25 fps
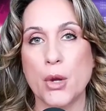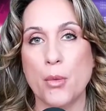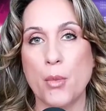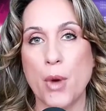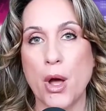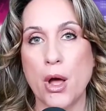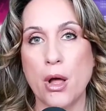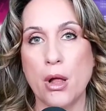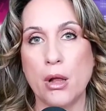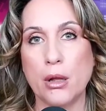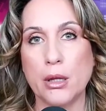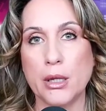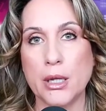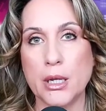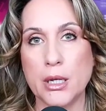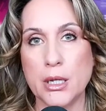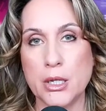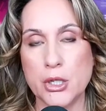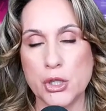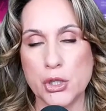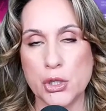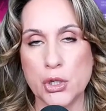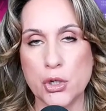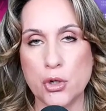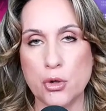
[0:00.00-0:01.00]
Well, in
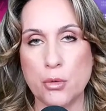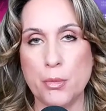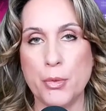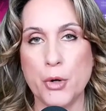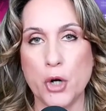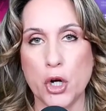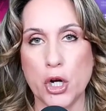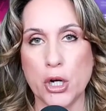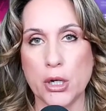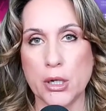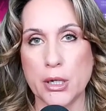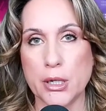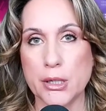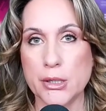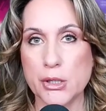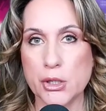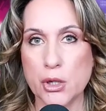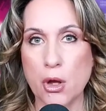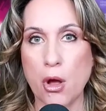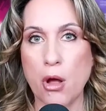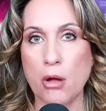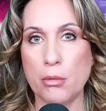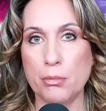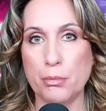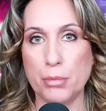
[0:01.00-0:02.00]
his new book, it's
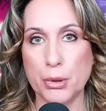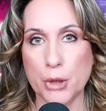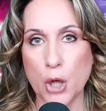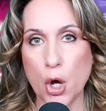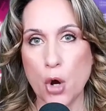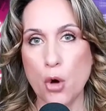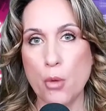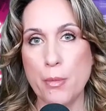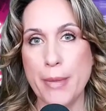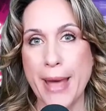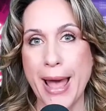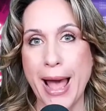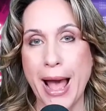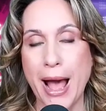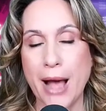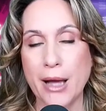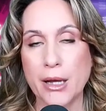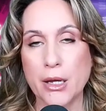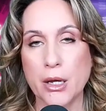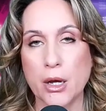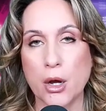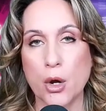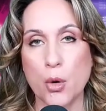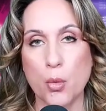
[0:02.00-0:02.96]
called Blowback,